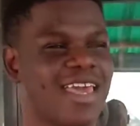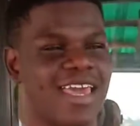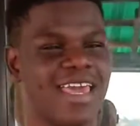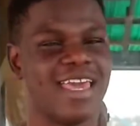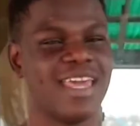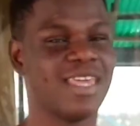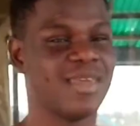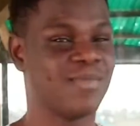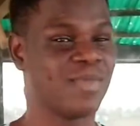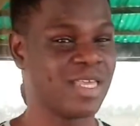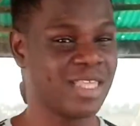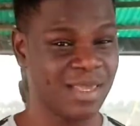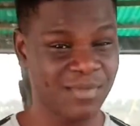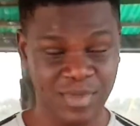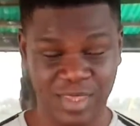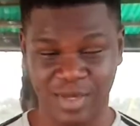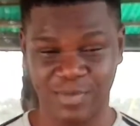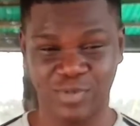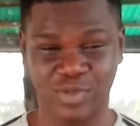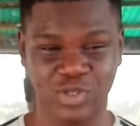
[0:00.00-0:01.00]
hey, my name
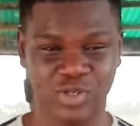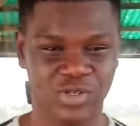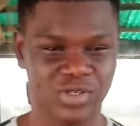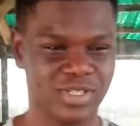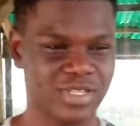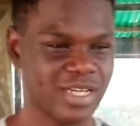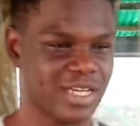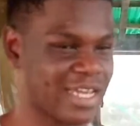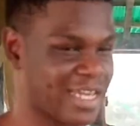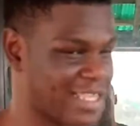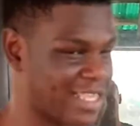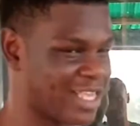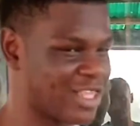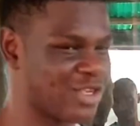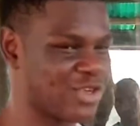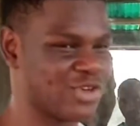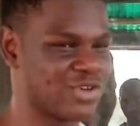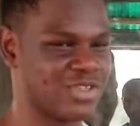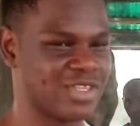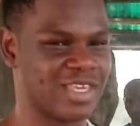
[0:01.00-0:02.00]
is Abdul, can I
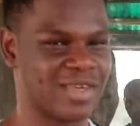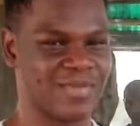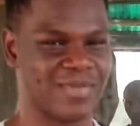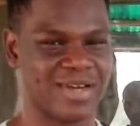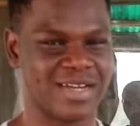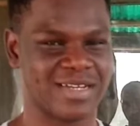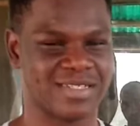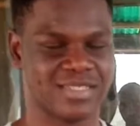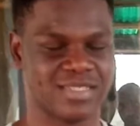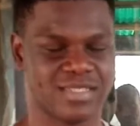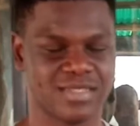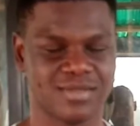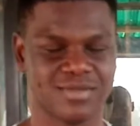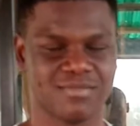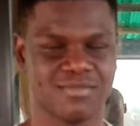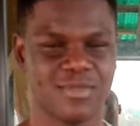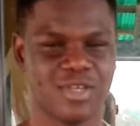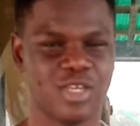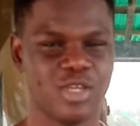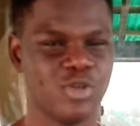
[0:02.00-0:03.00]
know your name? And
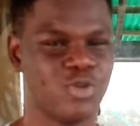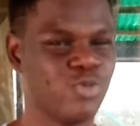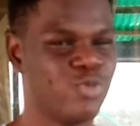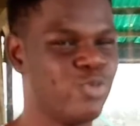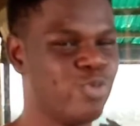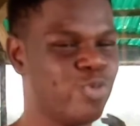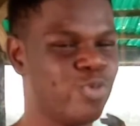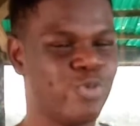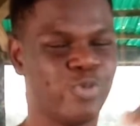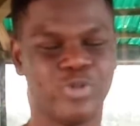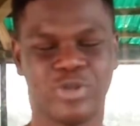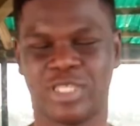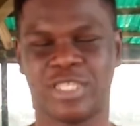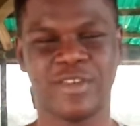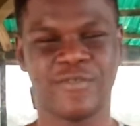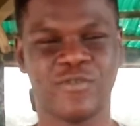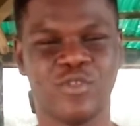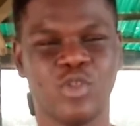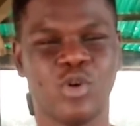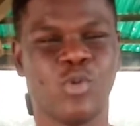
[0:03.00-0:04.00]
you won't
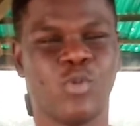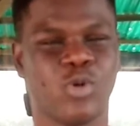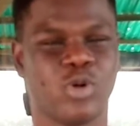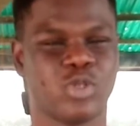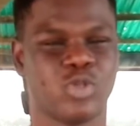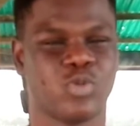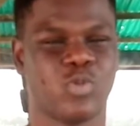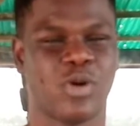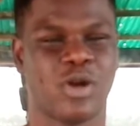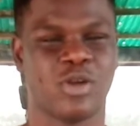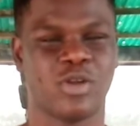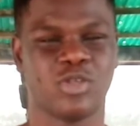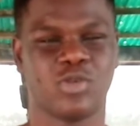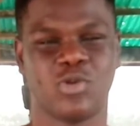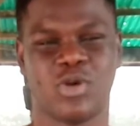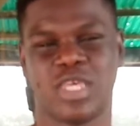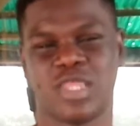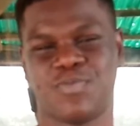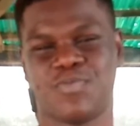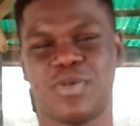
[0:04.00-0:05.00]
even know what we're going
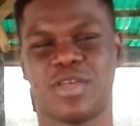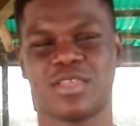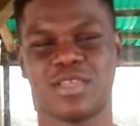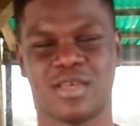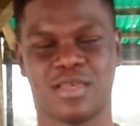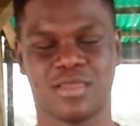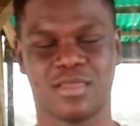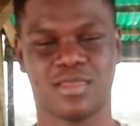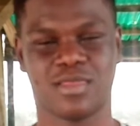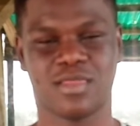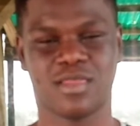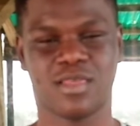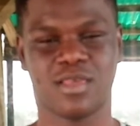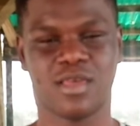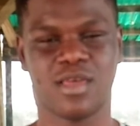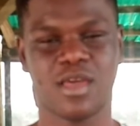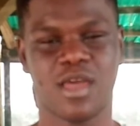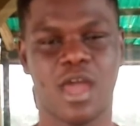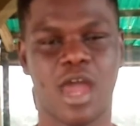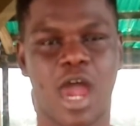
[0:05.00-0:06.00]
to expect as
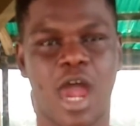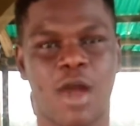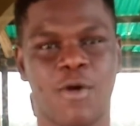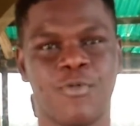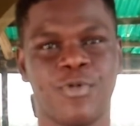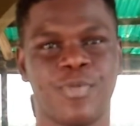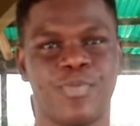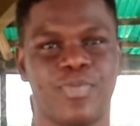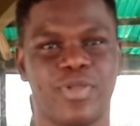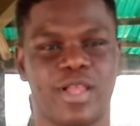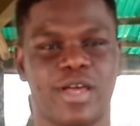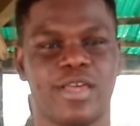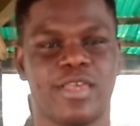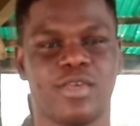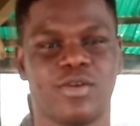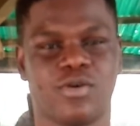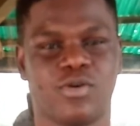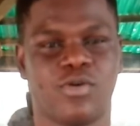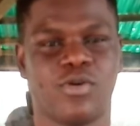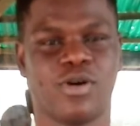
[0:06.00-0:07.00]
a reply
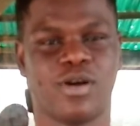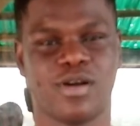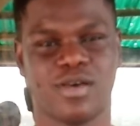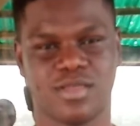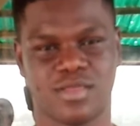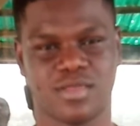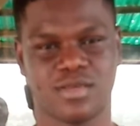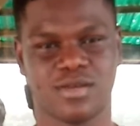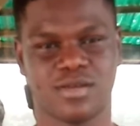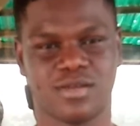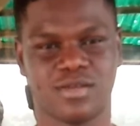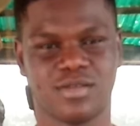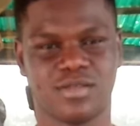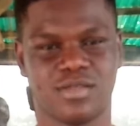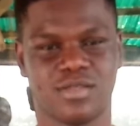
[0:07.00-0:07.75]
or answer.